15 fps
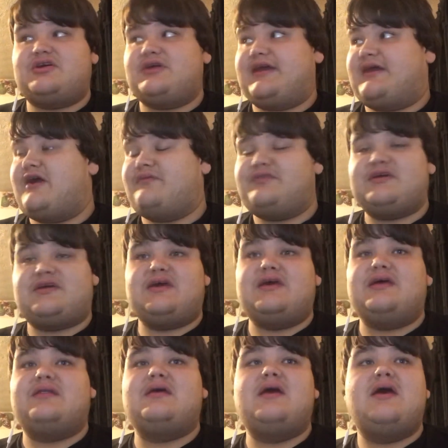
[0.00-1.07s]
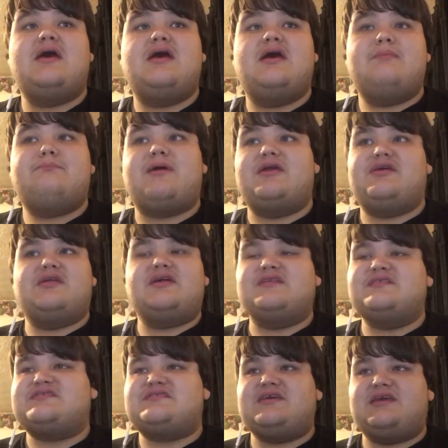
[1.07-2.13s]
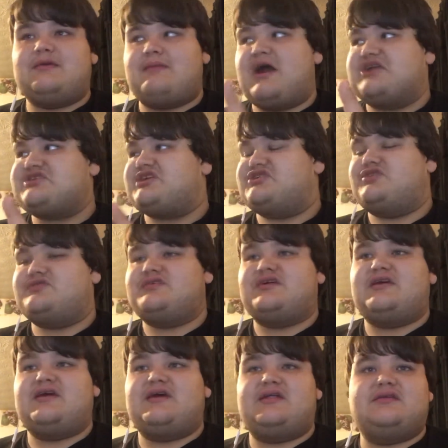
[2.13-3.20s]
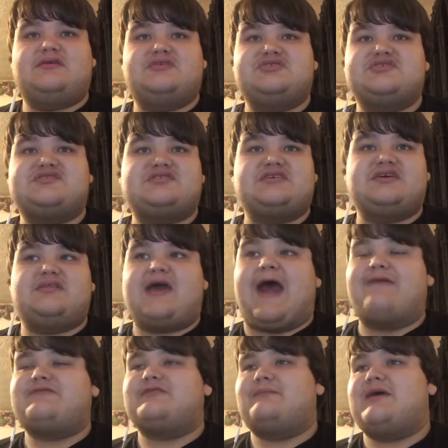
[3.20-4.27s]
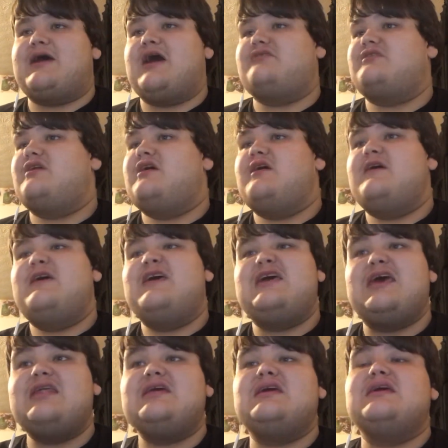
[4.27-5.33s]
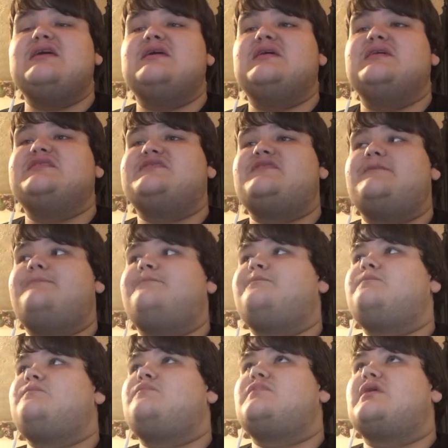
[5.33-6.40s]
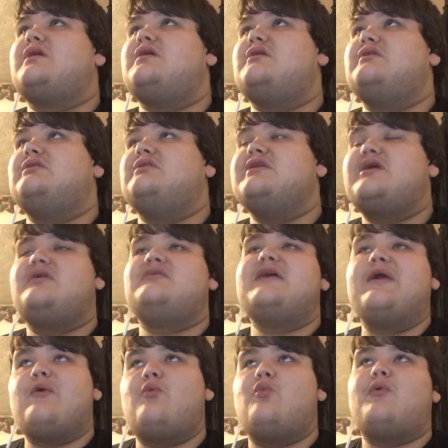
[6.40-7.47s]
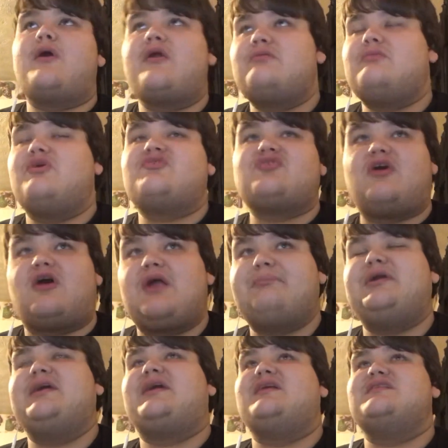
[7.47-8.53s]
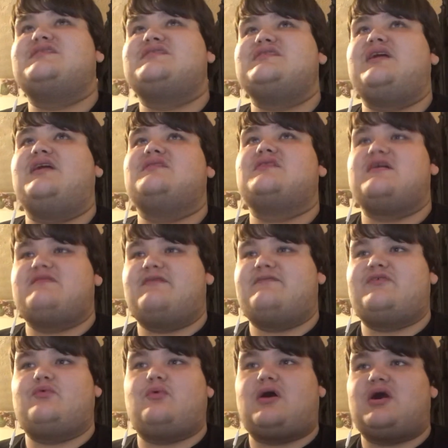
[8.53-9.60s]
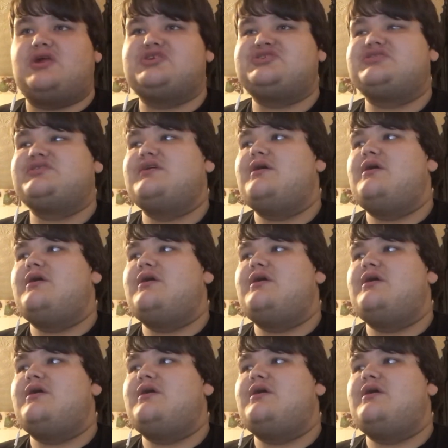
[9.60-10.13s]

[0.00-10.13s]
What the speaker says: He killed the kid, but you didn't see him actually shoot the kid. You just see the aftermath. It is literally one of the most heartbreaking scenes I've ever watched.